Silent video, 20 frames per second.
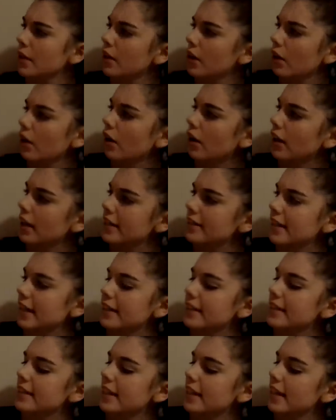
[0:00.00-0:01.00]

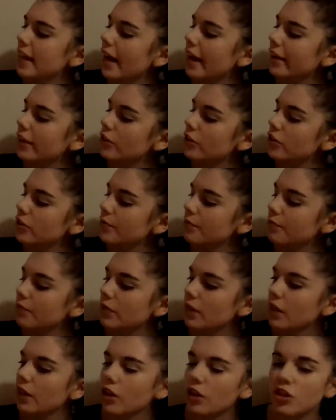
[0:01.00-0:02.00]
Colasanti, and
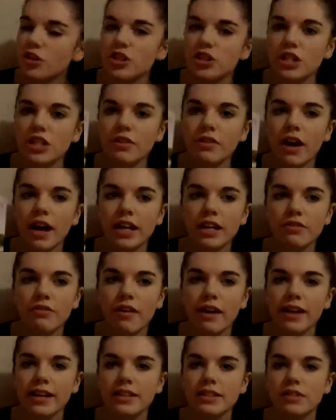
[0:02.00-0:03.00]
she kind of
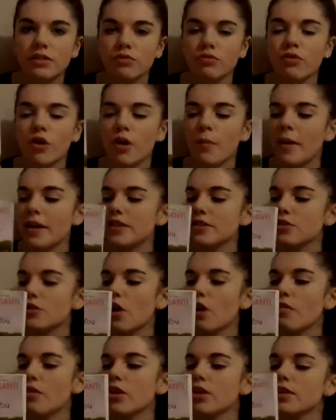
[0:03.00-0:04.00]
writes romance
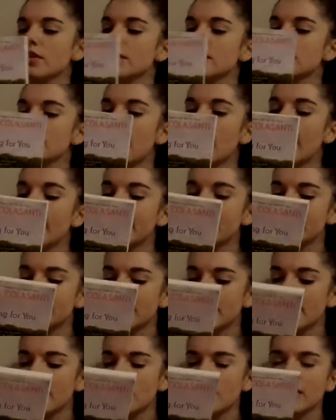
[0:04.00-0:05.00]
novels and
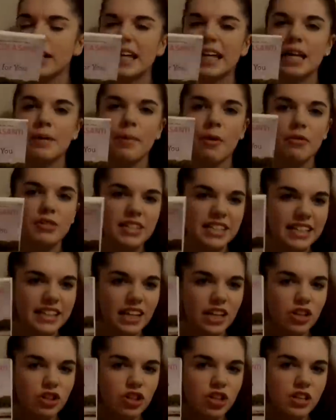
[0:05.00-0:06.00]
like about
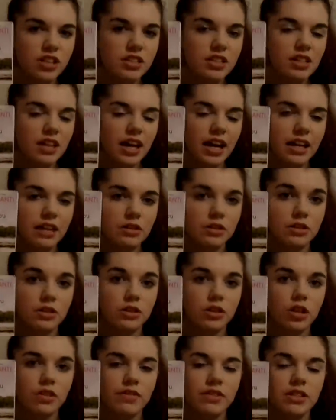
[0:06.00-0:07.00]
teenagers and
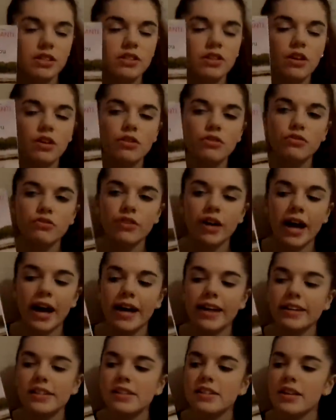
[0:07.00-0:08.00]
love and stuff,
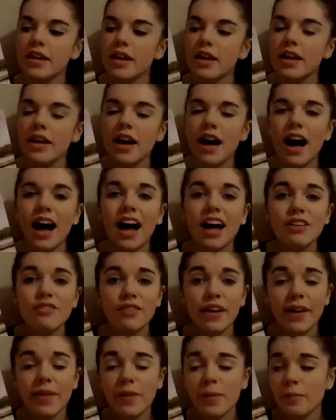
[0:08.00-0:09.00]
and I
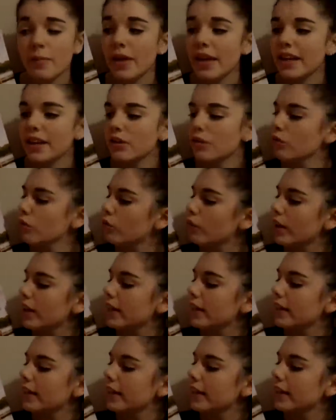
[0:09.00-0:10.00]
find them like
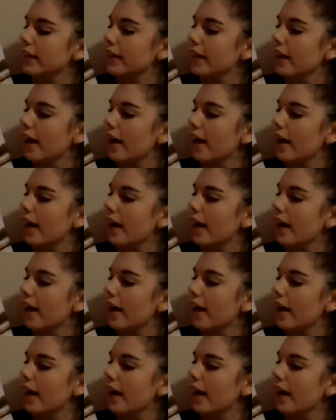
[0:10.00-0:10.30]
really